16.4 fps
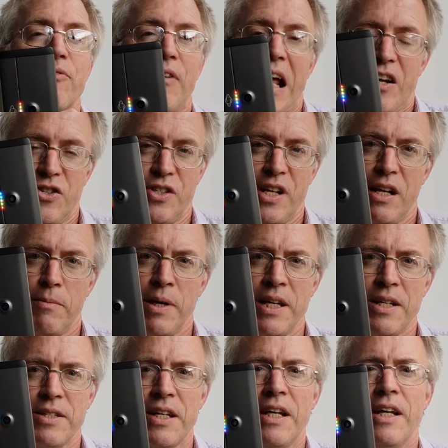flash and
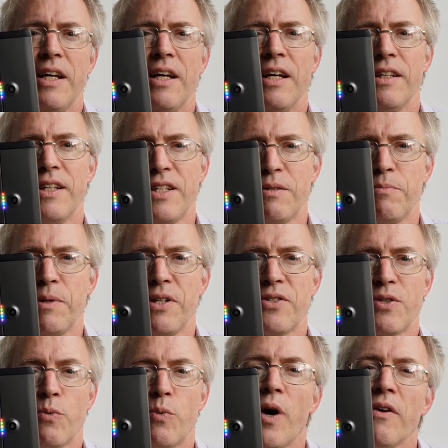animate. This
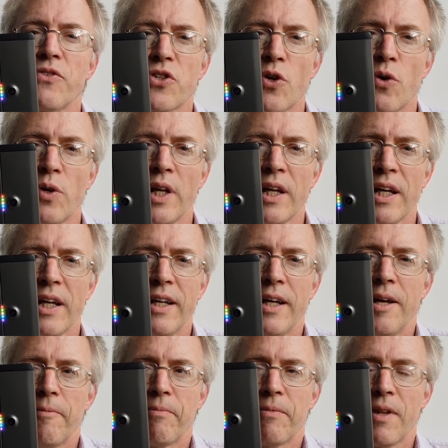means the wife's calling.
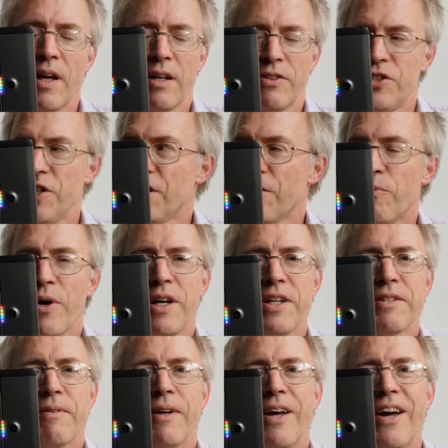She can wait.